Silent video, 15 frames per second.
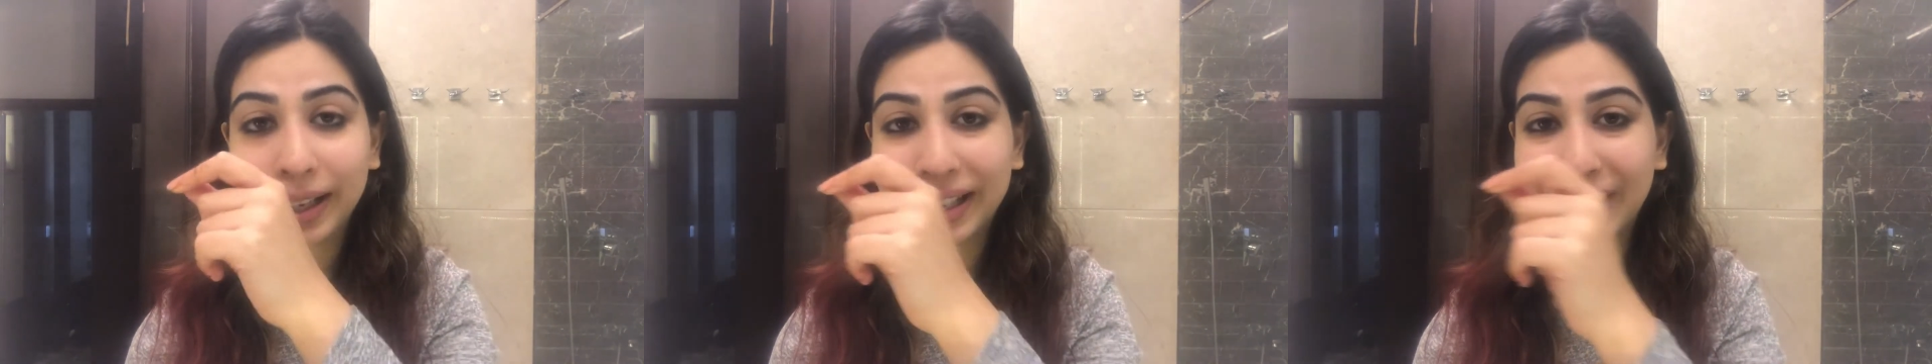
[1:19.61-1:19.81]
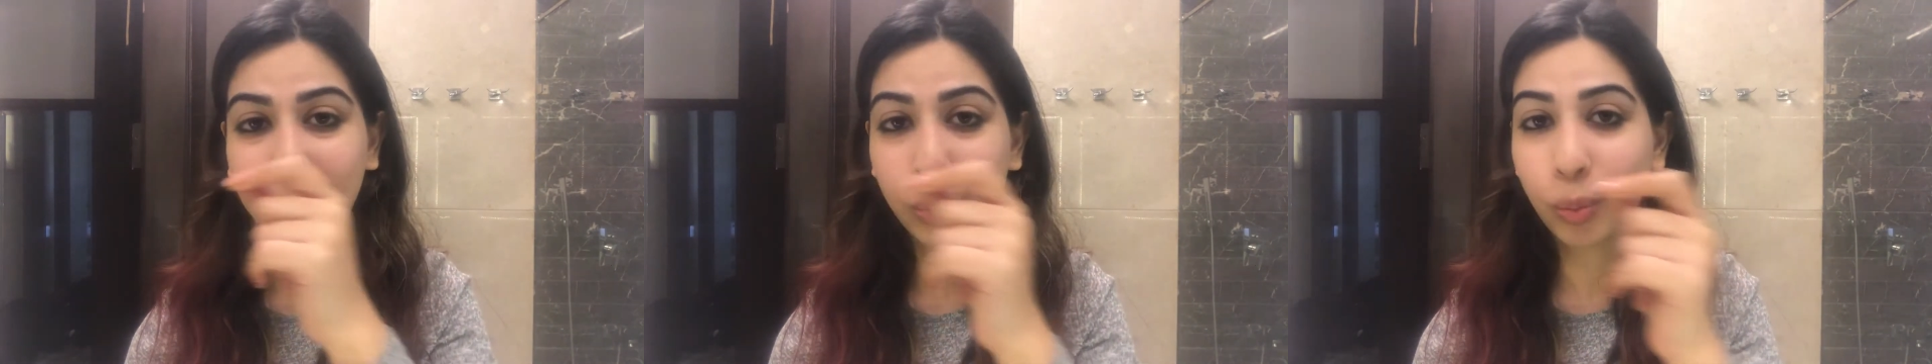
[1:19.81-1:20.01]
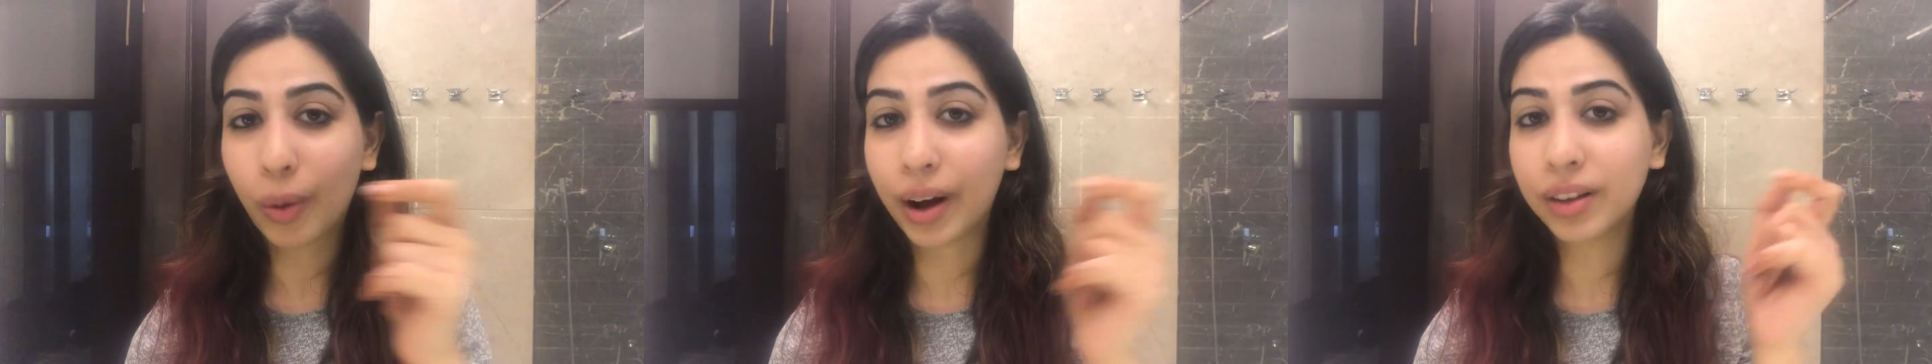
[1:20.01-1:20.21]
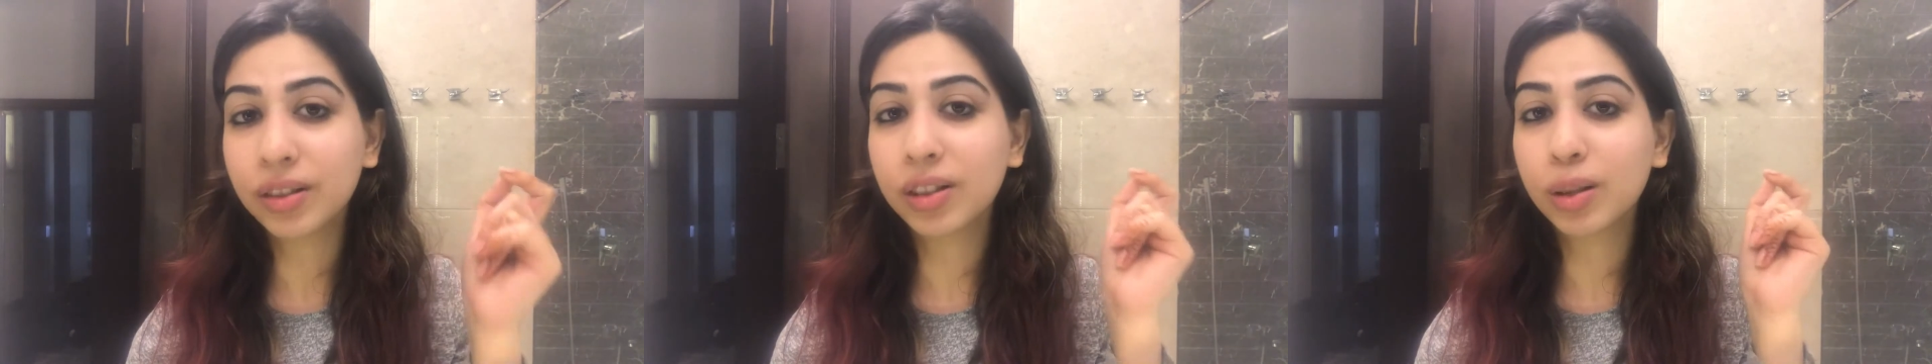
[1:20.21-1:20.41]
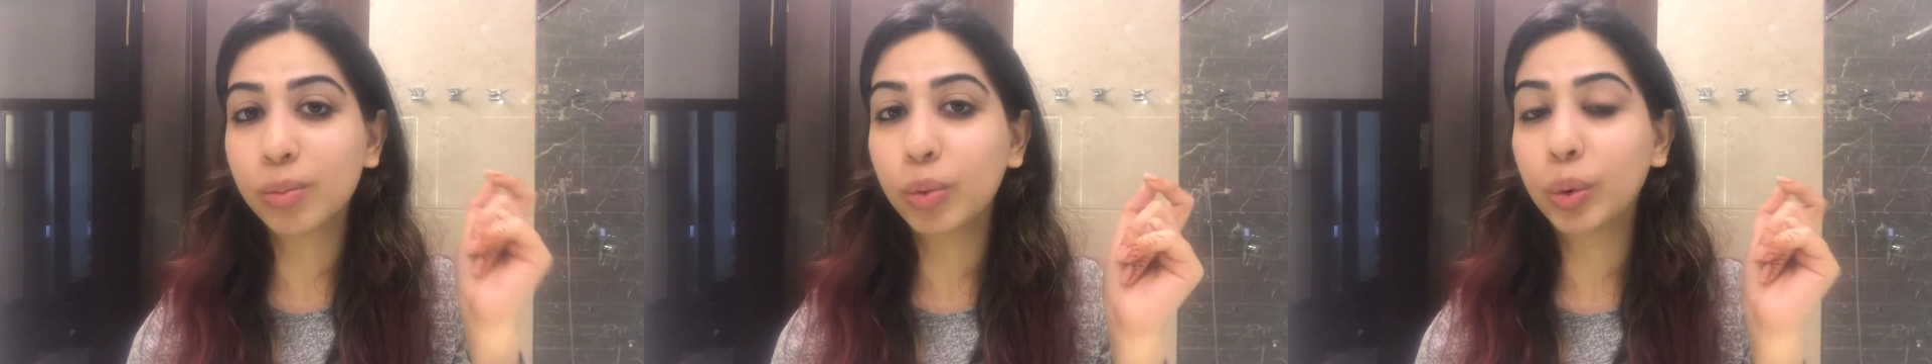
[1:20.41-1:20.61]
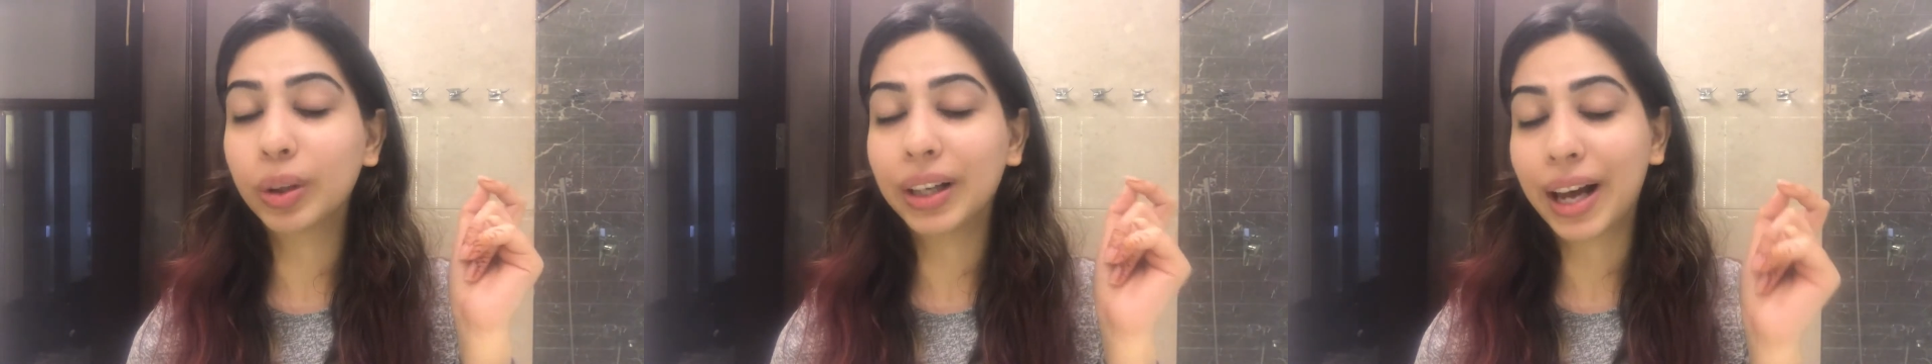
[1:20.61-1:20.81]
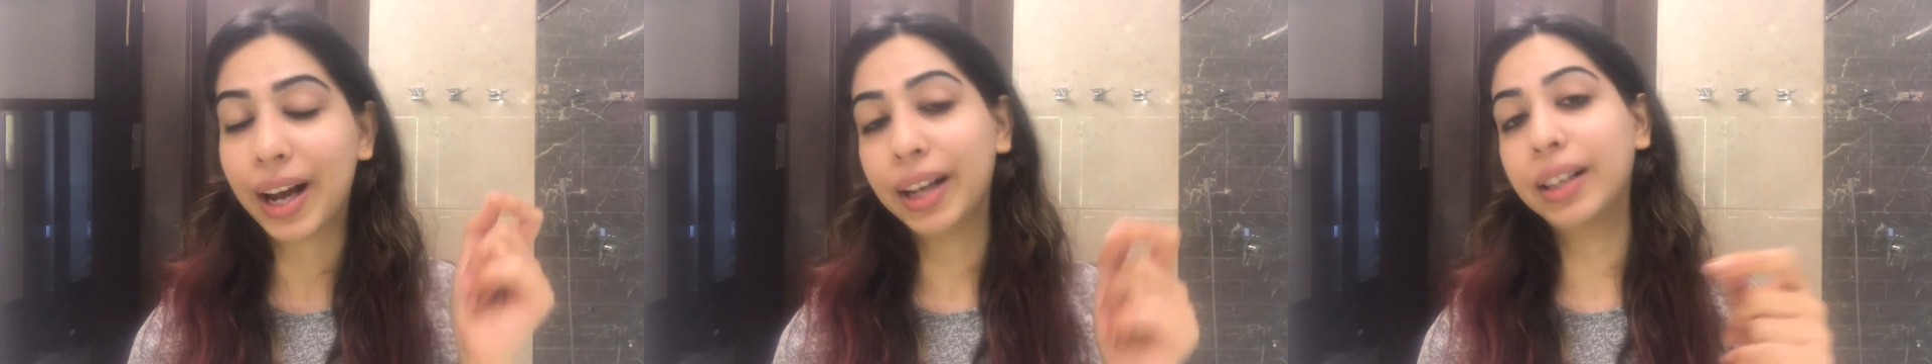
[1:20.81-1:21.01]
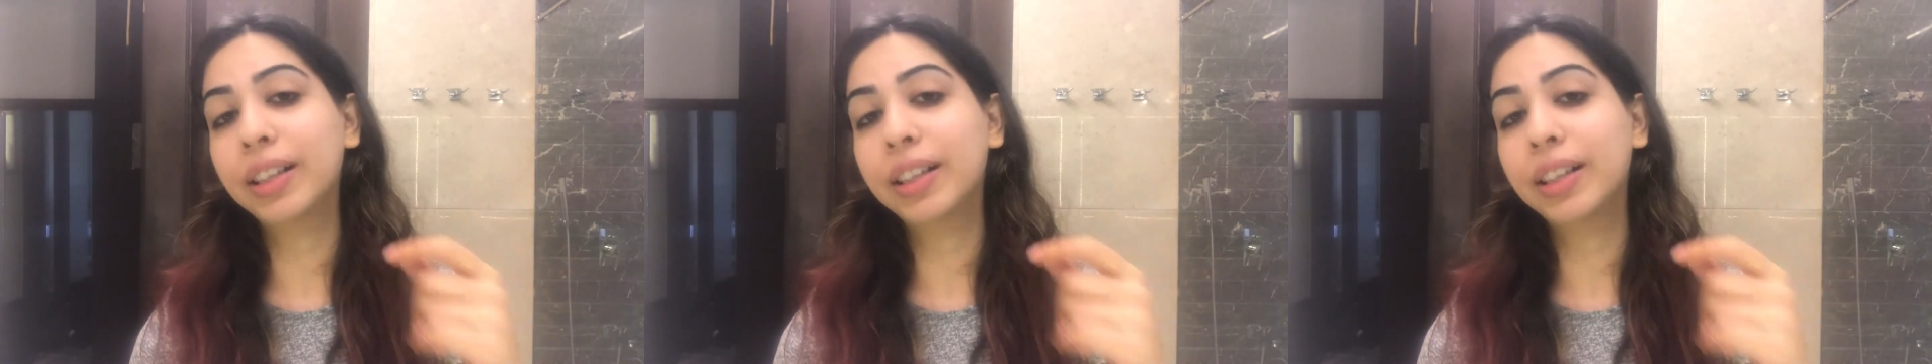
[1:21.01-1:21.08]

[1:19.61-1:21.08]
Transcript: get one smooth line,